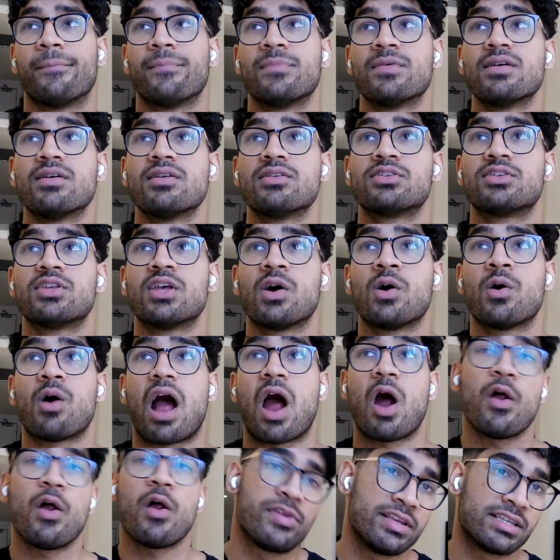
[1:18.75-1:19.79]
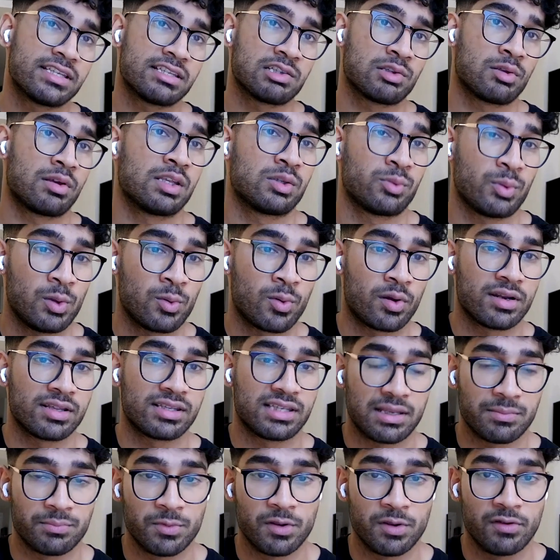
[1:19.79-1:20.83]
So our thesis was we want to
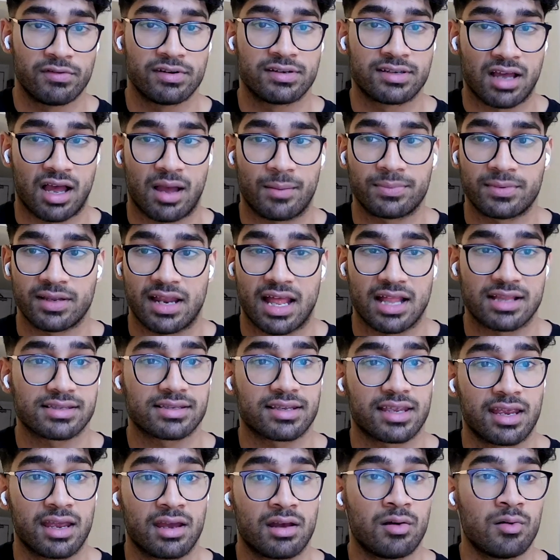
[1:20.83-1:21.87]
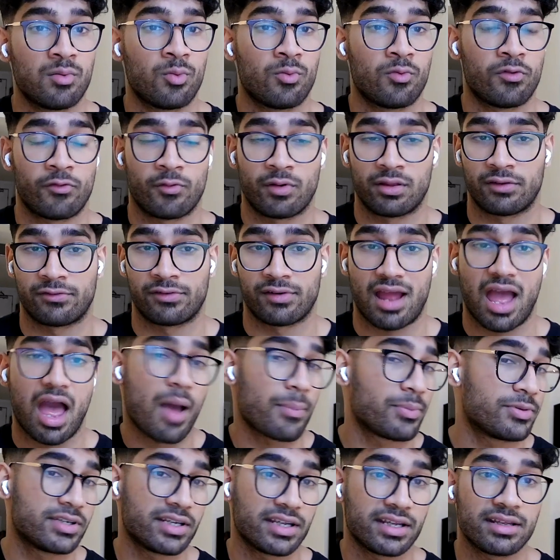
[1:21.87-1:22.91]
see Move adopted at scale, whether for
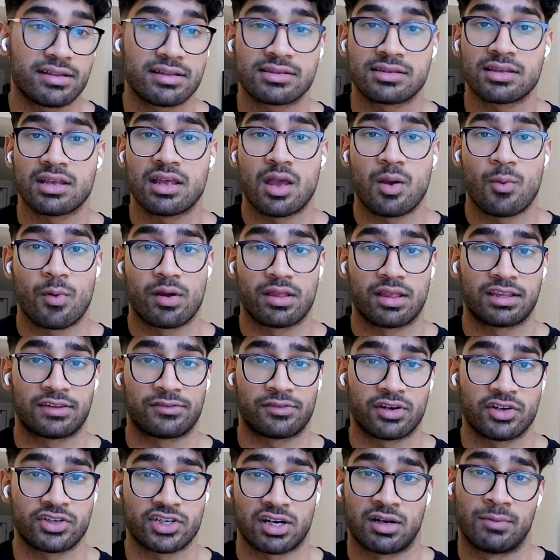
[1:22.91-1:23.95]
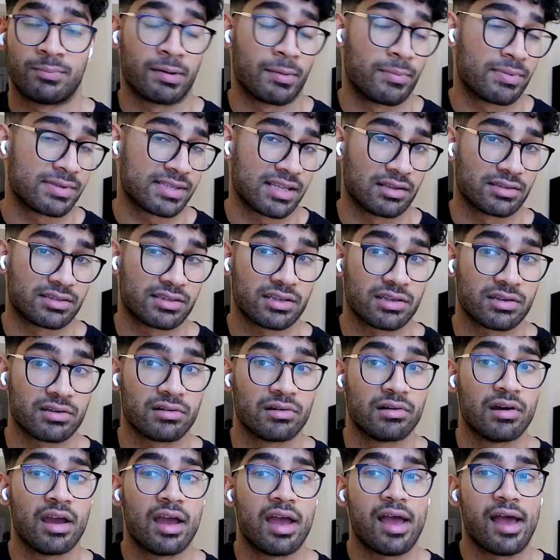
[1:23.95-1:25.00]
app chains, whether it's for a general purpose
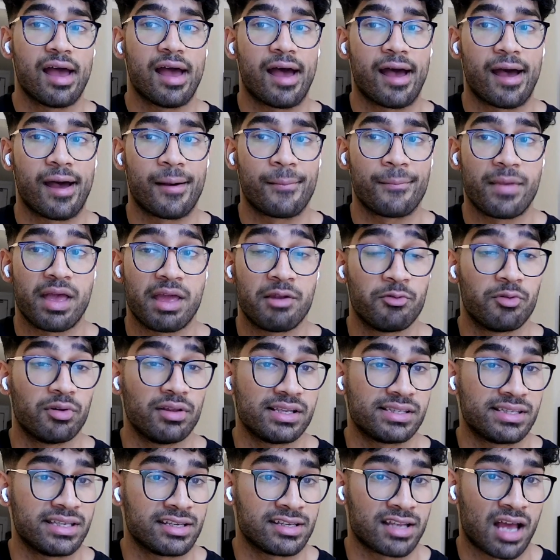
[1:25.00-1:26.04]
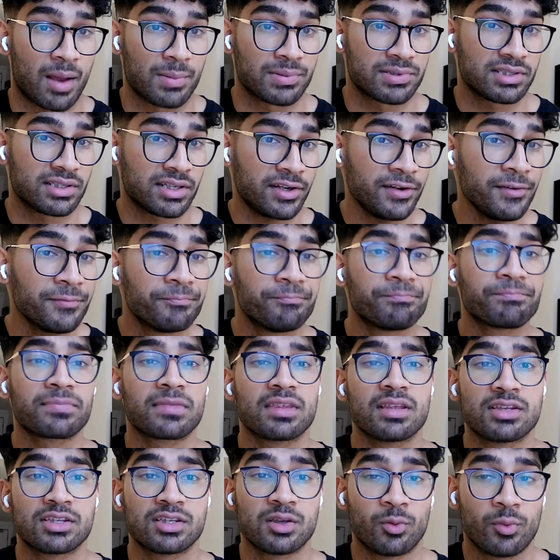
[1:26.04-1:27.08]
L2, and really see adoption there.
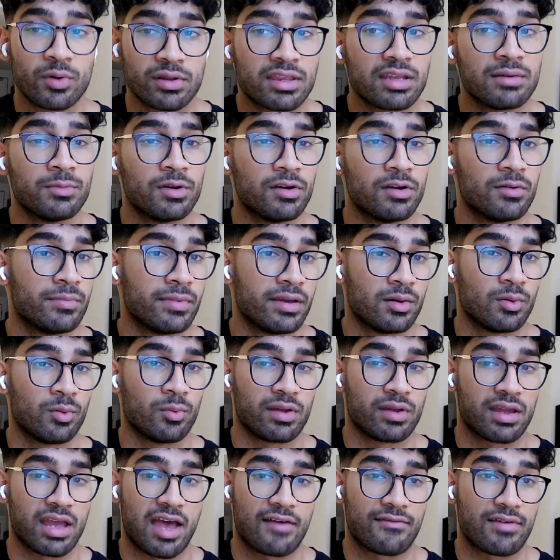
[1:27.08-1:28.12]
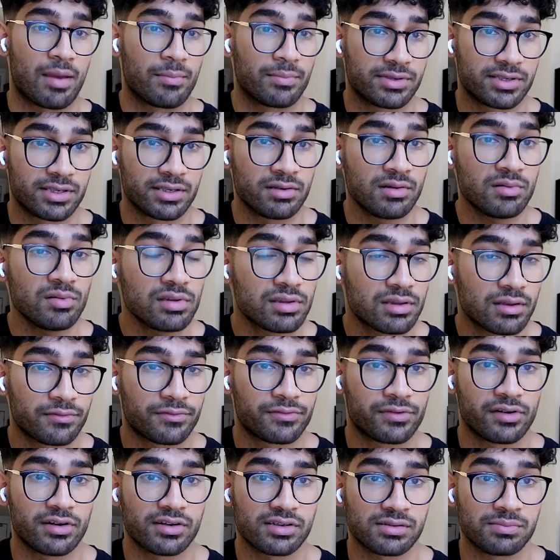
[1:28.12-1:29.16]
So within Movement, we have M2, the
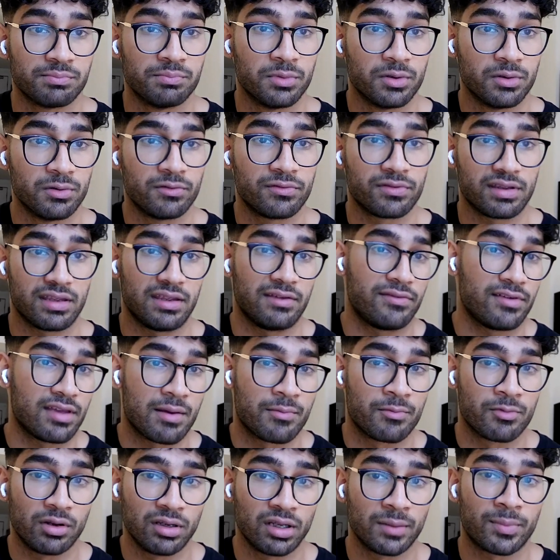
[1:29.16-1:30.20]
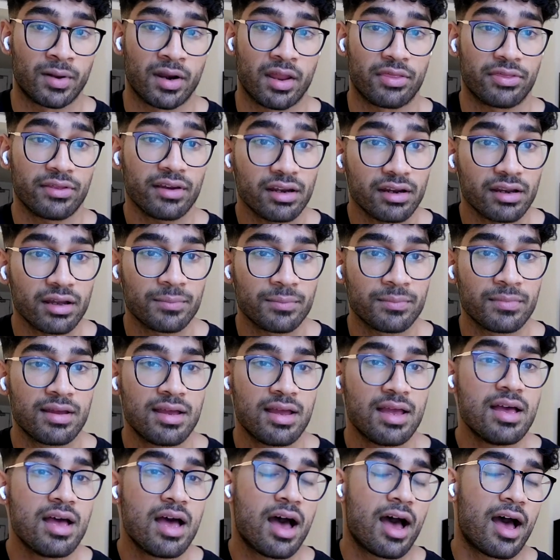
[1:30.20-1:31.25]
first Move EVM rollup on Ethereum.
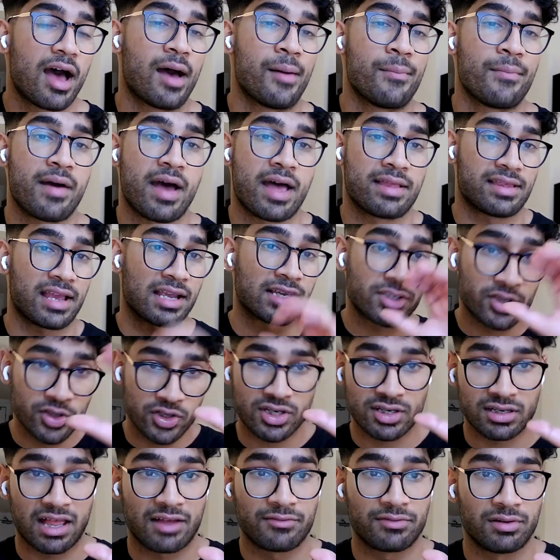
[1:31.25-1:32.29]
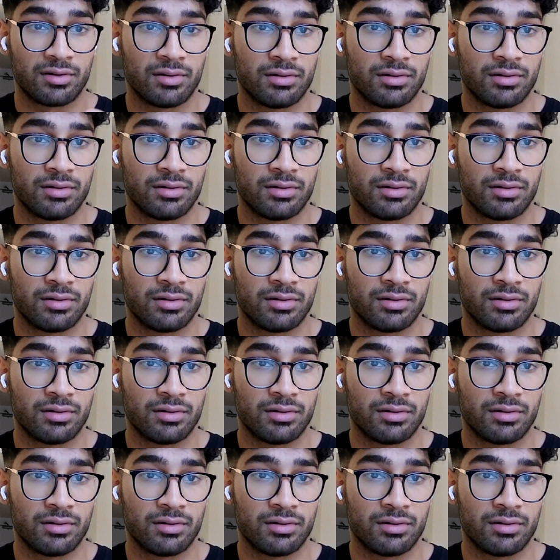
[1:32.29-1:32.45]
At the execution level,